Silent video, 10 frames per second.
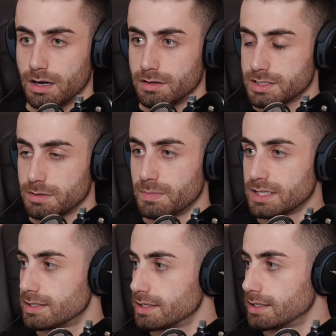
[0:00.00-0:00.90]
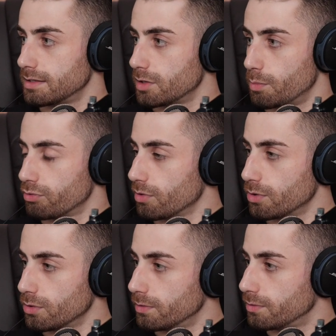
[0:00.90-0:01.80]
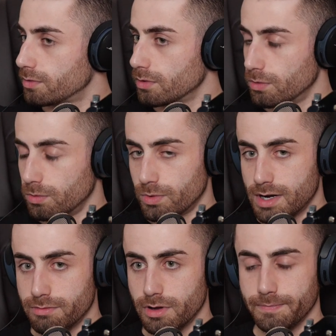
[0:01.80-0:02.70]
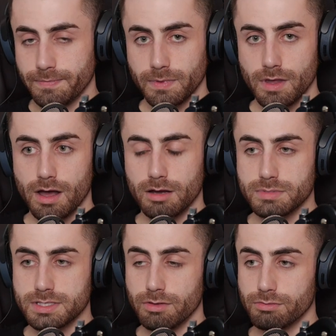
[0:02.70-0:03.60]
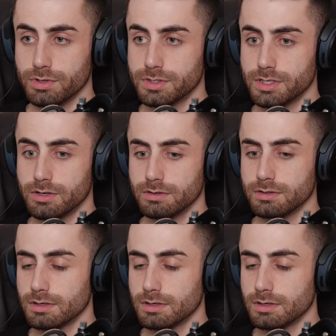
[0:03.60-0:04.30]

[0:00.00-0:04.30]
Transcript: submitted, approved, whatever, sent through to you